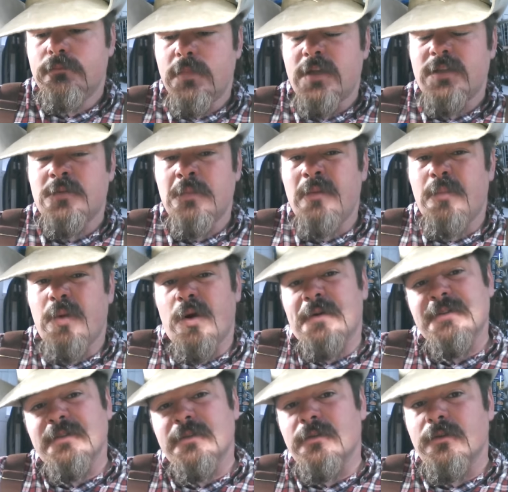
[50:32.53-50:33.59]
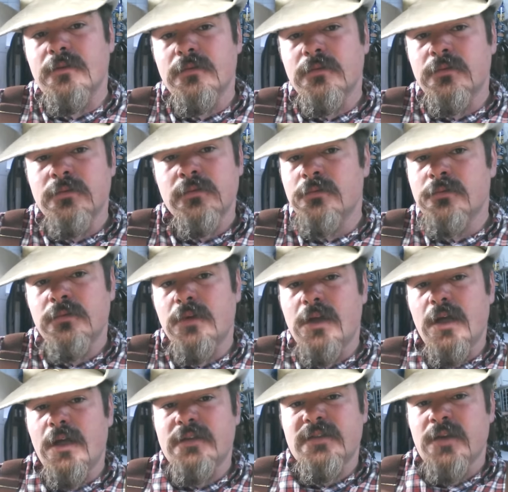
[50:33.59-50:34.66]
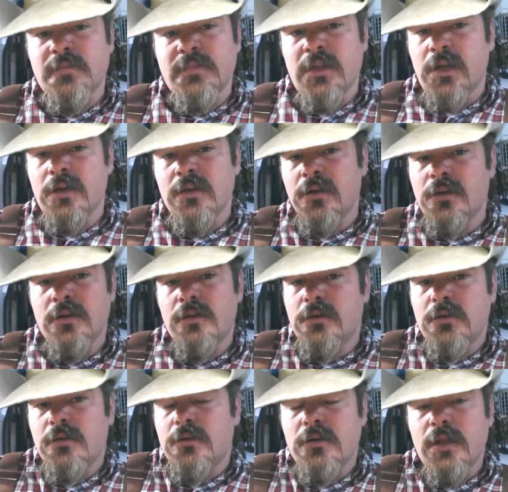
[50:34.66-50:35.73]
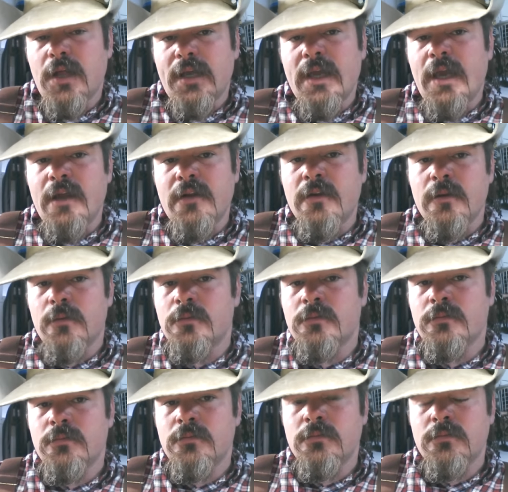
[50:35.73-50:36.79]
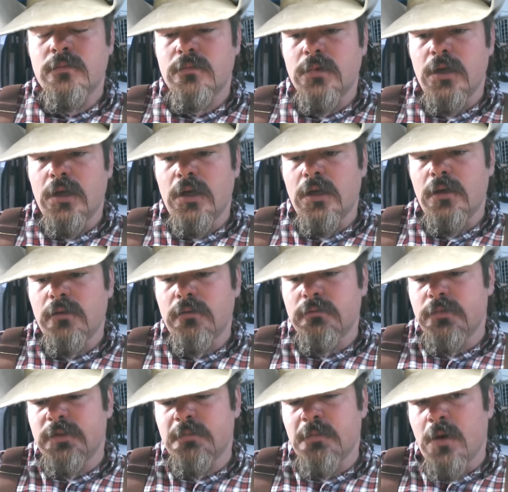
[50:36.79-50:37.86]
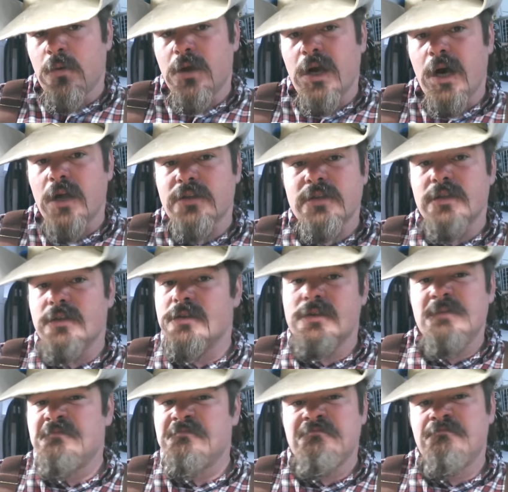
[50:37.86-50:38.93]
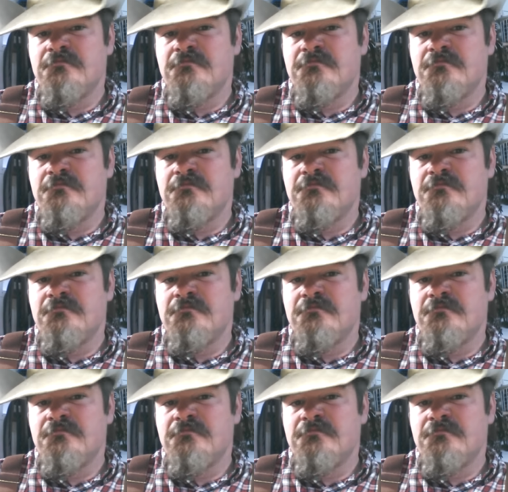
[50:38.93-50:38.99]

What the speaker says: That's me personal. That's something I can't do. That's my own conscience.